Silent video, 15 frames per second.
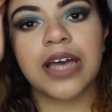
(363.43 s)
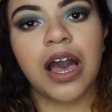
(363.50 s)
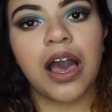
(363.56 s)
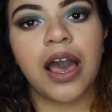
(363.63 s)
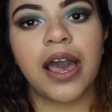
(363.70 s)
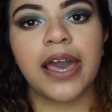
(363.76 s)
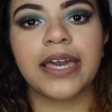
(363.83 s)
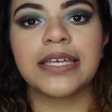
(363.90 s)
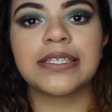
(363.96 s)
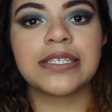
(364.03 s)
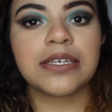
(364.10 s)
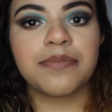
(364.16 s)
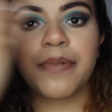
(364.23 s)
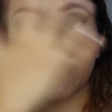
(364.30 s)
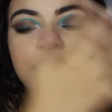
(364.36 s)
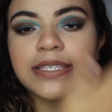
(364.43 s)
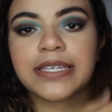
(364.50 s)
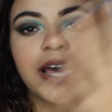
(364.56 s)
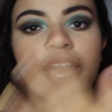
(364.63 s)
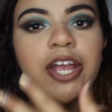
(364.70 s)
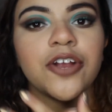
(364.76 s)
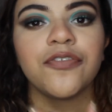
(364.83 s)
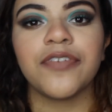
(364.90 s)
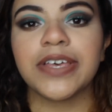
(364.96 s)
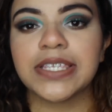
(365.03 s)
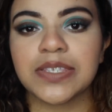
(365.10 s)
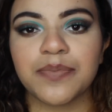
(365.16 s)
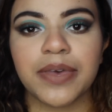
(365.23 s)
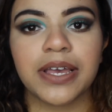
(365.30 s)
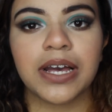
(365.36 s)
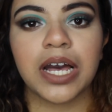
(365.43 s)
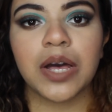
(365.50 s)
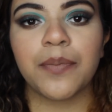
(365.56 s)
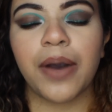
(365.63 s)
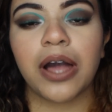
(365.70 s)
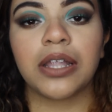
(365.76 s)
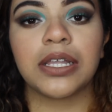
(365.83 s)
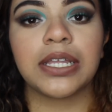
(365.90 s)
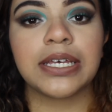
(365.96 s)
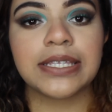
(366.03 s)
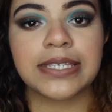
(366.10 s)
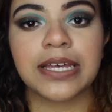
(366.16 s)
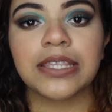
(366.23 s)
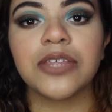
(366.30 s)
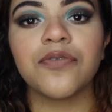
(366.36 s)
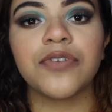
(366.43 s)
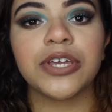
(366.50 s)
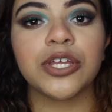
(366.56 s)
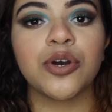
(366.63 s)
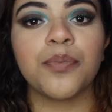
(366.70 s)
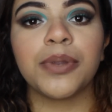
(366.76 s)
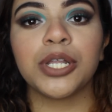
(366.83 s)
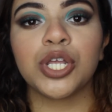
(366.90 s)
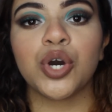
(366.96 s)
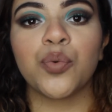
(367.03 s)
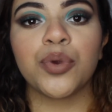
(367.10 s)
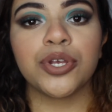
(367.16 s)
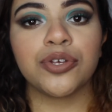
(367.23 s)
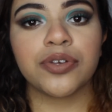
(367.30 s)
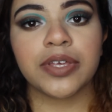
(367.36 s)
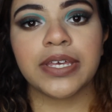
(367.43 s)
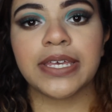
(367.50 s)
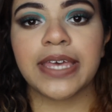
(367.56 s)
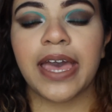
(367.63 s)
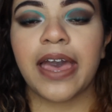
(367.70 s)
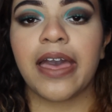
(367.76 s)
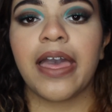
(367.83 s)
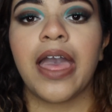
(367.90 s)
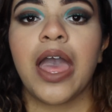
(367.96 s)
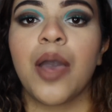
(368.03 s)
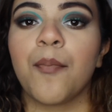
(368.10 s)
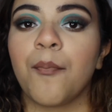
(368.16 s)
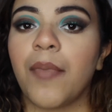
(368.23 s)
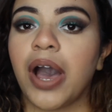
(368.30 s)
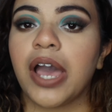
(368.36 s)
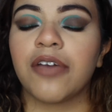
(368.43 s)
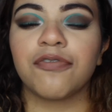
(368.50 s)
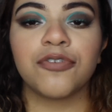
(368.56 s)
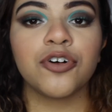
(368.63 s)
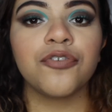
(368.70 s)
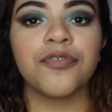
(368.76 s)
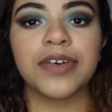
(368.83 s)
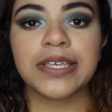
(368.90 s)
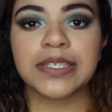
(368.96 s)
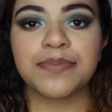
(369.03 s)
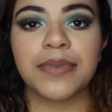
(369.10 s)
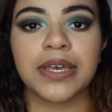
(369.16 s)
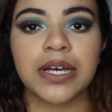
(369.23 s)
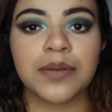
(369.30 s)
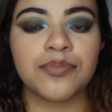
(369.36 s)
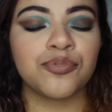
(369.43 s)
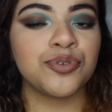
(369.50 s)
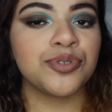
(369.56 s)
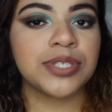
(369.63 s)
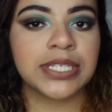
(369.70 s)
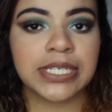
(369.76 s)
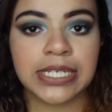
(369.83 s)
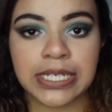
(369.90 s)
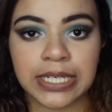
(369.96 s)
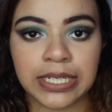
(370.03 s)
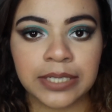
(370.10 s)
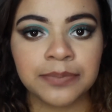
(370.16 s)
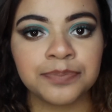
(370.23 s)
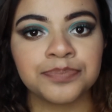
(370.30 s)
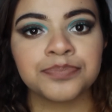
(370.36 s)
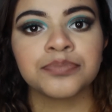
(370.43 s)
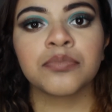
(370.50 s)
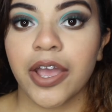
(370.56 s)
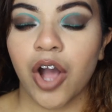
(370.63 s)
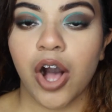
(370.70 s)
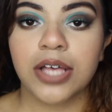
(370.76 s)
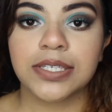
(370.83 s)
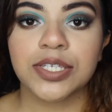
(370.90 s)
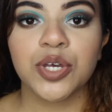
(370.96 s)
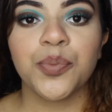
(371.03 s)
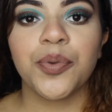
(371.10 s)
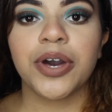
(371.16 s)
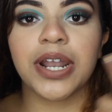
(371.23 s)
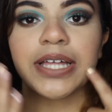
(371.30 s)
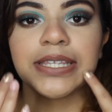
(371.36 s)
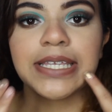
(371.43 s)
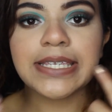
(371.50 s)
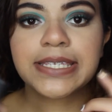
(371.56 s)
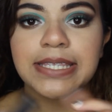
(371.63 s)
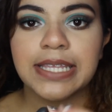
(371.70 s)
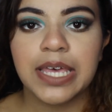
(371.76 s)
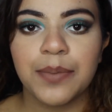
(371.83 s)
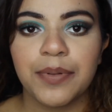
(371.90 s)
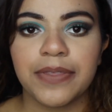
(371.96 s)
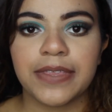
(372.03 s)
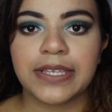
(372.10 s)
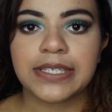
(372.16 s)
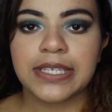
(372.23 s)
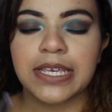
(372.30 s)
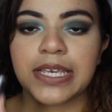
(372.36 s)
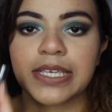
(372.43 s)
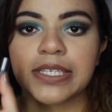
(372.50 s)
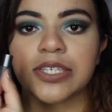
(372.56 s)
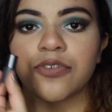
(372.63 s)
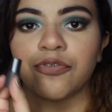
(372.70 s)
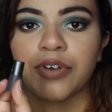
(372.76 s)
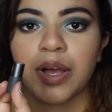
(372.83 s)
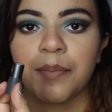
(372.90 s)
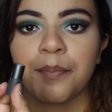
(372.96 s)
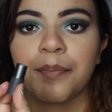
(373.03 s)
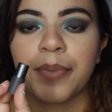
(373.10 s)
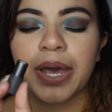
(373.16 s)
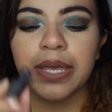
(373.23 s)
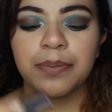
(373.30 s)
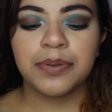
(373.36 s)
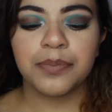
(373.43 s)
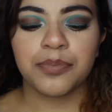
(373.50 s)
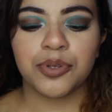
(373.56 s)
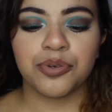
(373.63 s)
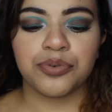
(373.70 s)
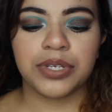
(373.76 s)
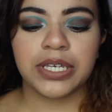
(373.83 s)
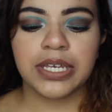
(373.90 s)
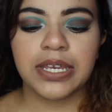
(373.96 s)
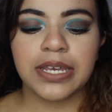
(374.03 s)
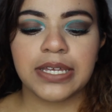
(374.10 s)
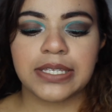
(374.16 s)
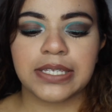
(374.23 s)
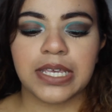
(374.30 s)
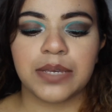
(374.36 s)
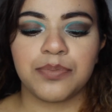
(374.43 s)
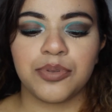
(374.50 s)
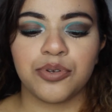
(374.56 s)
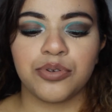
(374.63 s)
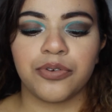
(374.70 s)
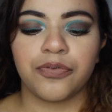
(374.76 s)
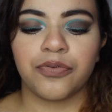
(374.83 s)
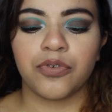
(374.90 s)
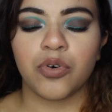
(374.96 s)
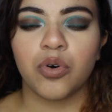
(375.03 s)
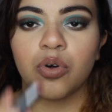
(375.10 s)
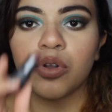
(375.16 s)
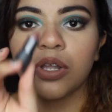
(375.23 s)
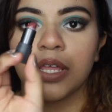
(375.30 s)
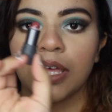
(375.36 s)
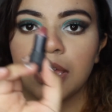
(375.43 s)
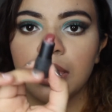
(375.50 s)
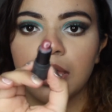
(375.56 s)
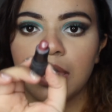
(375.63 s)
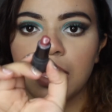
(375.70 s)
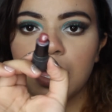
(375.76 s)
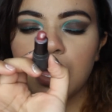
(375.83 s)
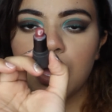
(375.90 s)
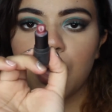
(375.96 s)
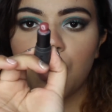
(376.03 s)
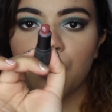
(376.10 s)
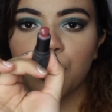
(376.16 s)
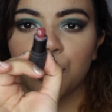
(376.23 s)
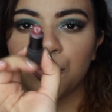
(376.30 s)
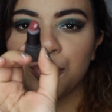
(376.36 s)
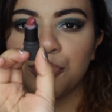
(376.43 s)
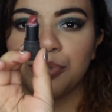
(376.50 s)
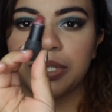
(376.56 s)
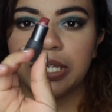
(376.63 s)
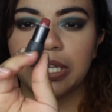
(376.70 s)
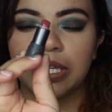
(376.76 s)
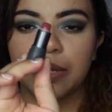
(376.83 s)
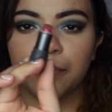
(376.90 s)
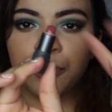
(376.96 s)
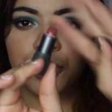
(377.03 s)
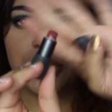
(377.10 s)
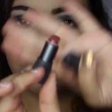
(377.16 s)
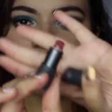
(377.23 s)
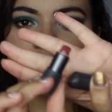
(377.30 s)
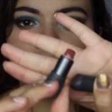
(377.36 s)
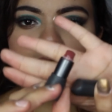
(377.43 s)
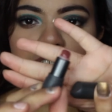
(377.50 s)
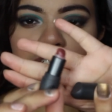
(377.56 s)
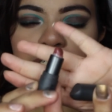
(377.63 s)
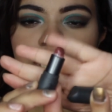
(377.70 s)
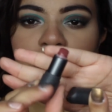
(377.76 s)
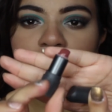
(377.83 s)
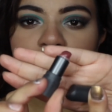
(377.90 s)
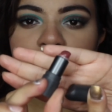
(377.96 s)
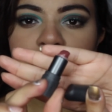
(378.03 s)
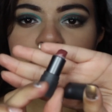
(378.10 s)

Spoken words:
I did my entire face makeup. I'll link down the video below where you can get my full face makeup routine. I also put on this lip, and this is from Bite Beauty. It's a beautiful maroony burgundy shade.